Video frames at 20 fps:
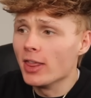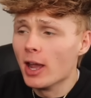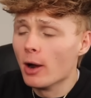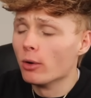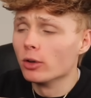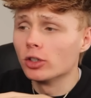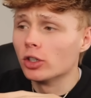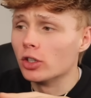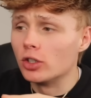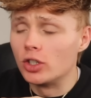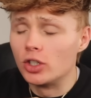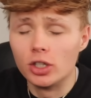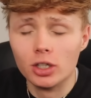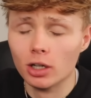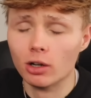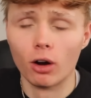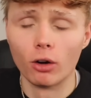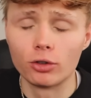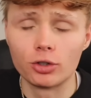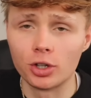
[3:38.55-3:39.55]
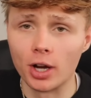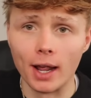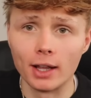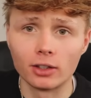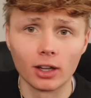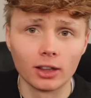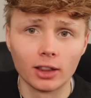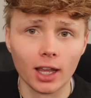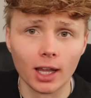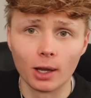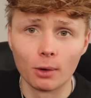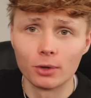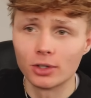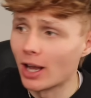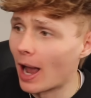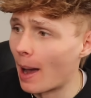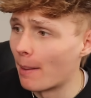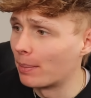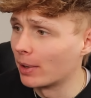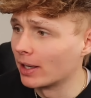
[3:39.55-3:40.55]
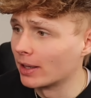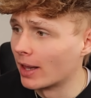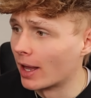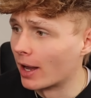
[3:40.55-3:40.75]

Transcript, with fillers: There was zero chance I think it was happening